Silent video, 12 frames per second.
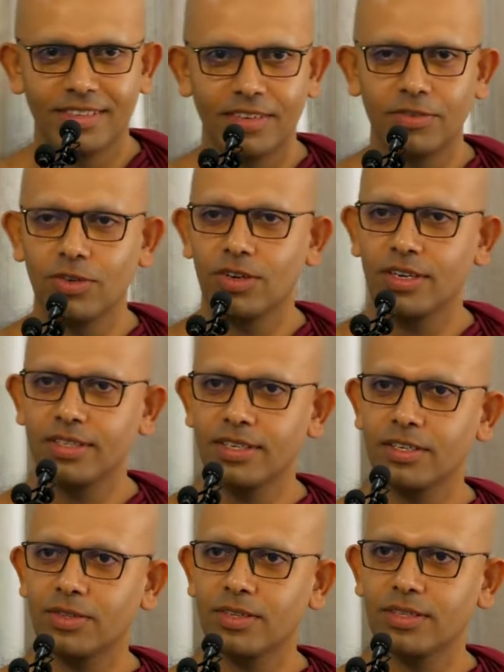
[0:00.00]
If you are
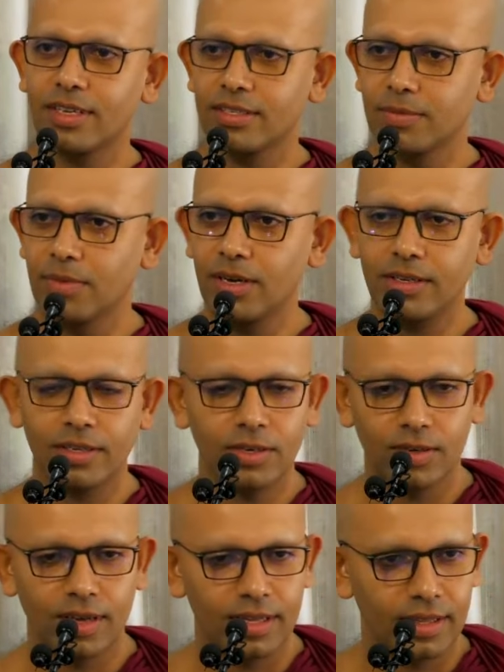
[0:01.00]
listening to this as a monk, you
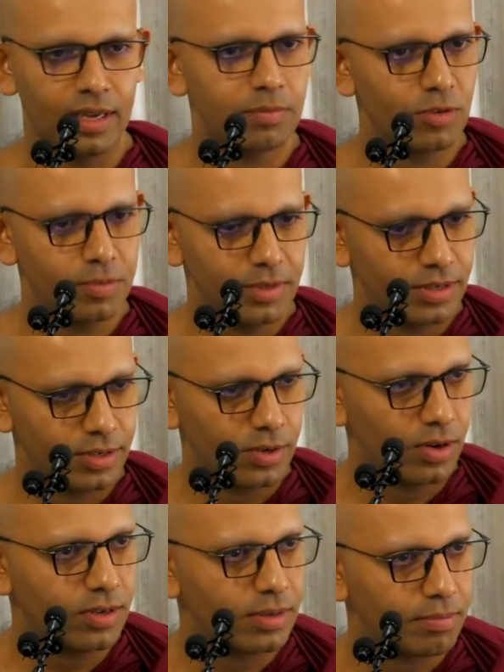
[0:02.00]
know, in that moment you
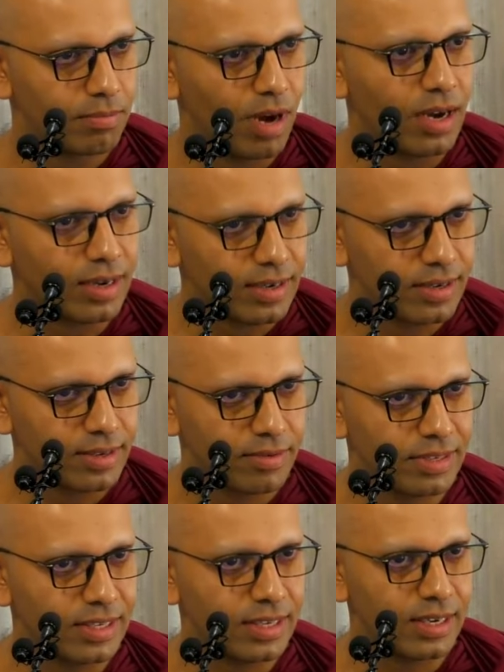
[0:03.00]
are not a monk
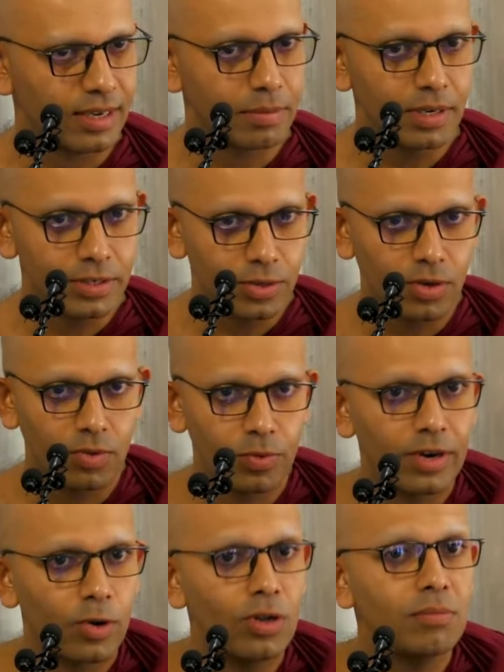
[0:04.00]
physically, but
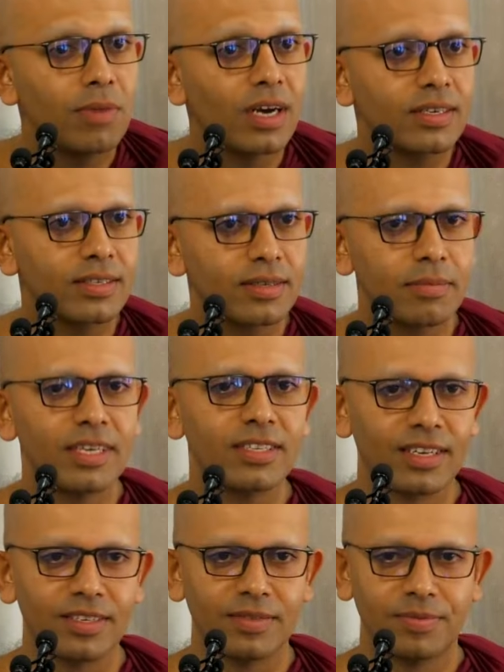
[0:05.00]
we are all monks
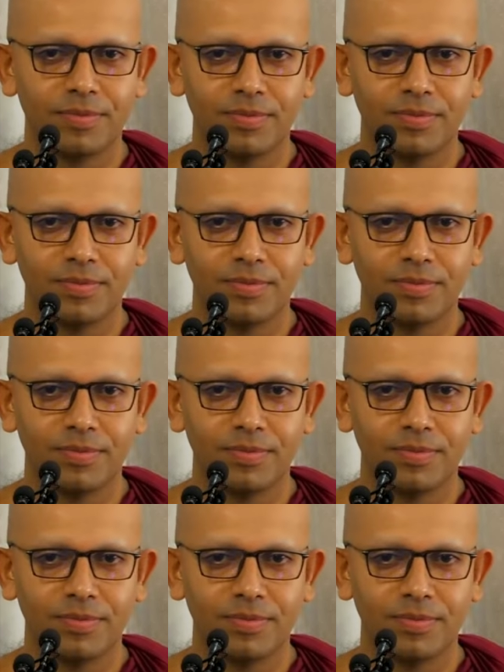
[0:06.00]
mentally.